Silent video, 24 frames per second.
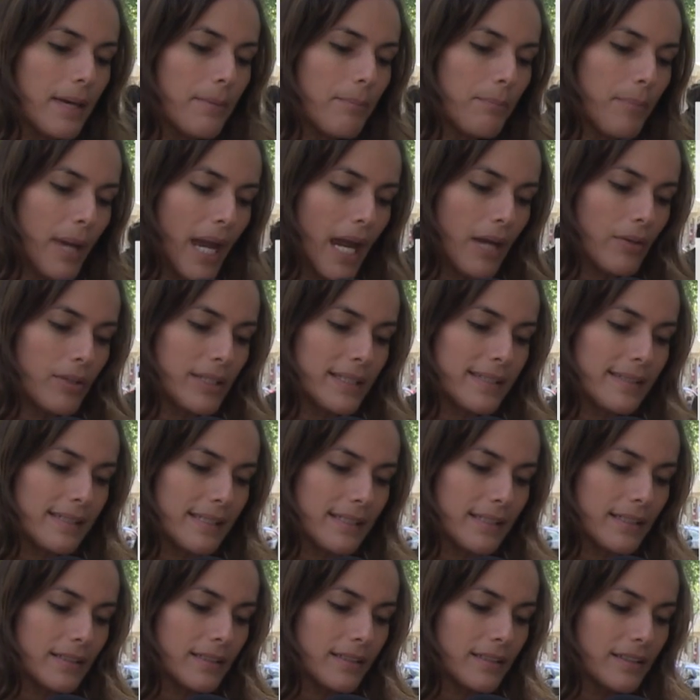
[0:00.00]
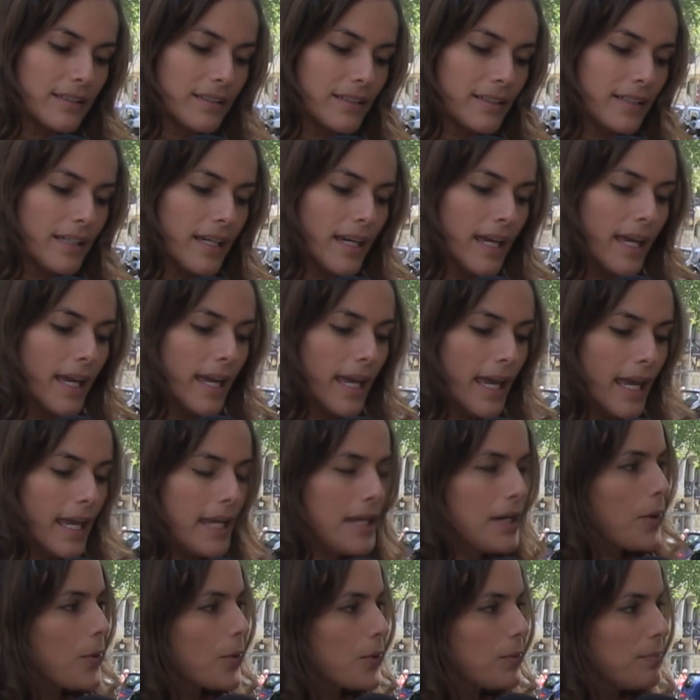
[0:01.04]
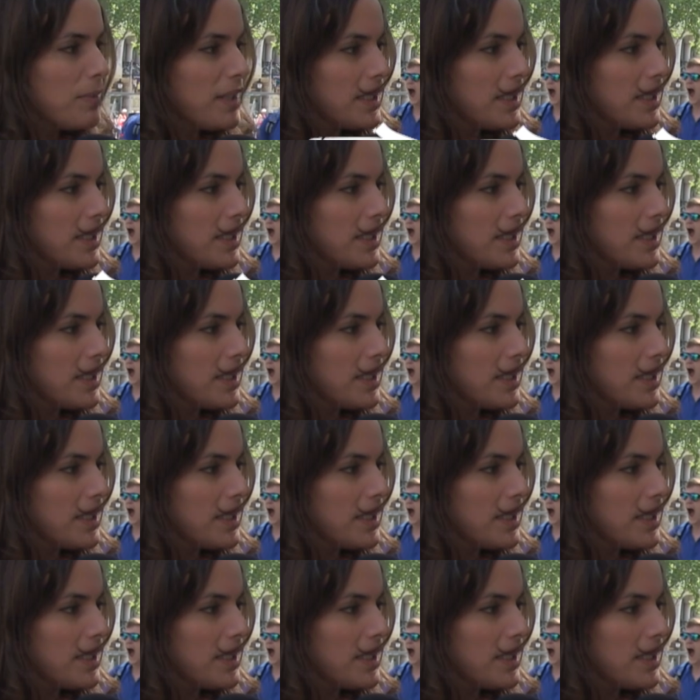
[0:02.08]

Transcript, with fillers: Embarrassing. A or B?